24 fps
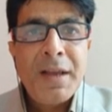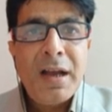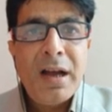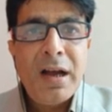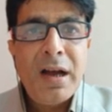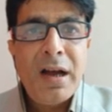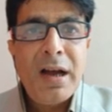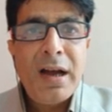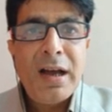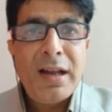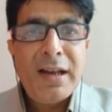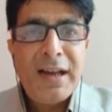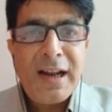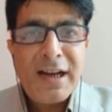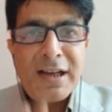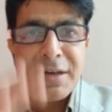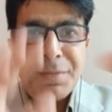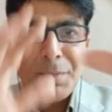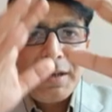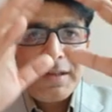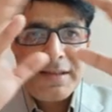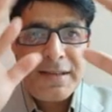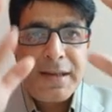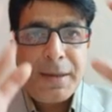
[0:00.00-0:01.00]

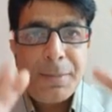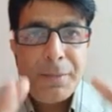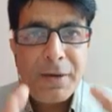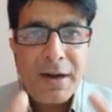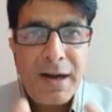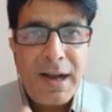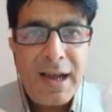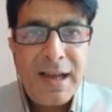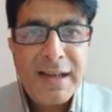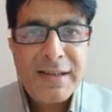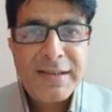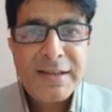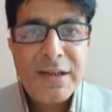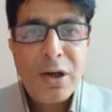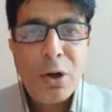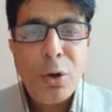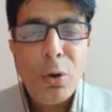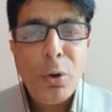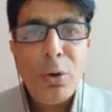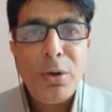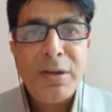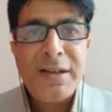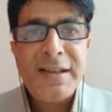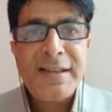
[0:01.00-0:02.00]
Let me summarize the
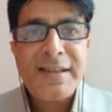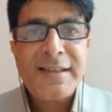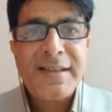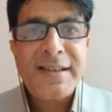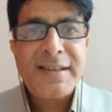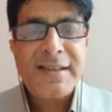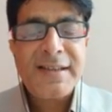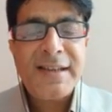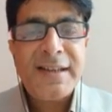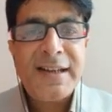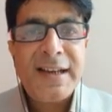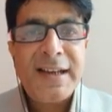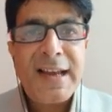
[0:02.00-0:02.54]
whole discussion